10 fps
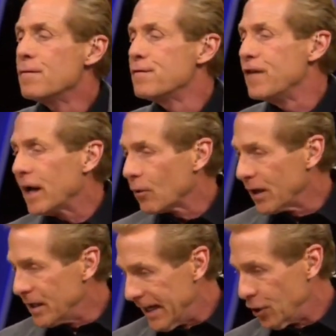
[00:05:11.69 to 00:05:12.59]

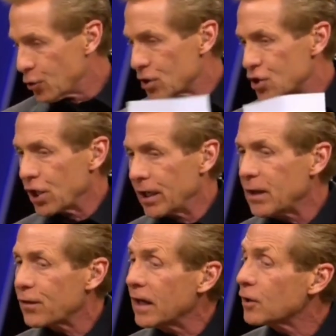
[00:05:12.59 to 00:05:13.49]
Very dangerous,
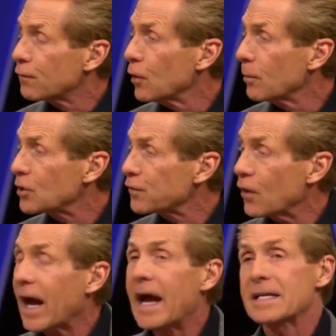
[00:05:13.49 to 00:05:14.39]
Jenny. Thank you very much
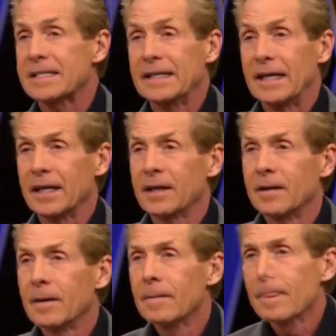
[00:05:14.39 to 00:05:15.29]
for asking.
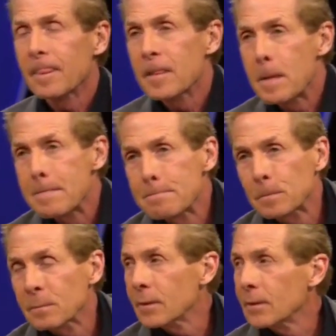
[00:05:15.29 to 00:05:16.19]
Not at all.
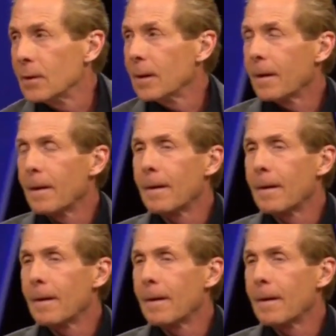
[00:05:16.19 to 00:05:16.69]
Very dangerous. Could they